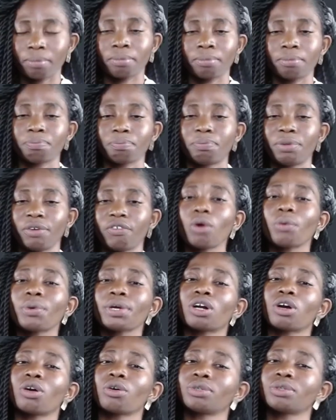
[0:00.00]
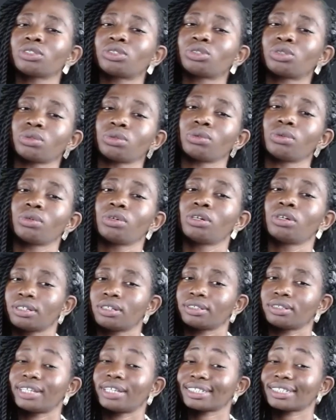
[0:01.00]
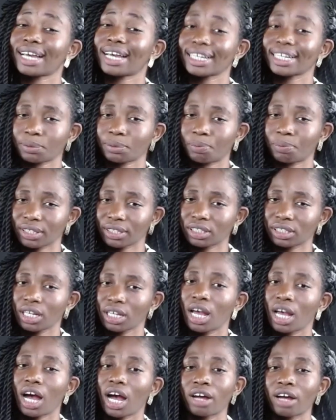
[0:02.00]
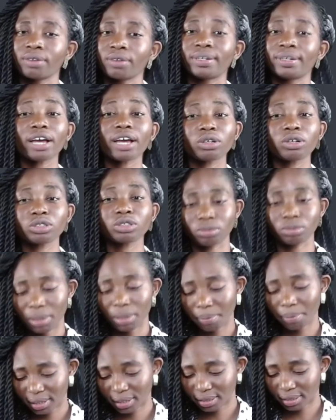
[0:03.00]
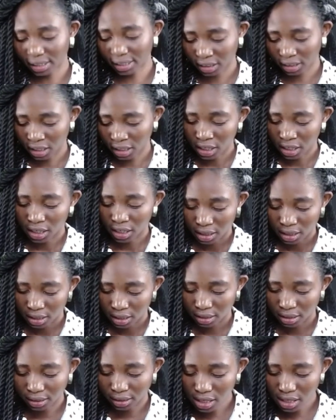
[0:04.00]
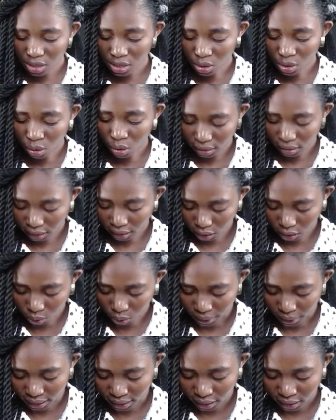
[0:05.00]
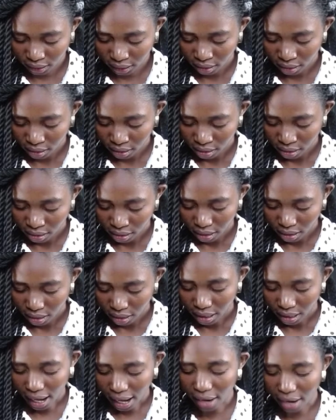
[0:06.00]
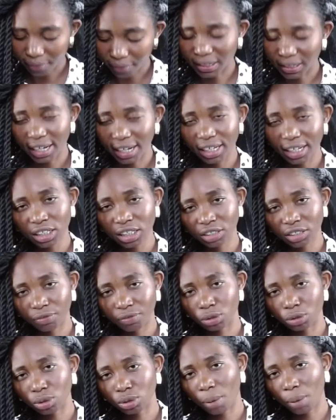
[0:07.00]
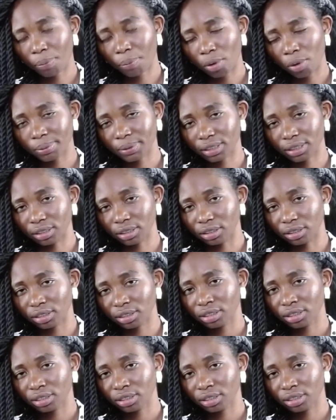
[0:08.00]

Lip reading: Before we go into that aspect, I would like us to remember that these constituents have their individual properties.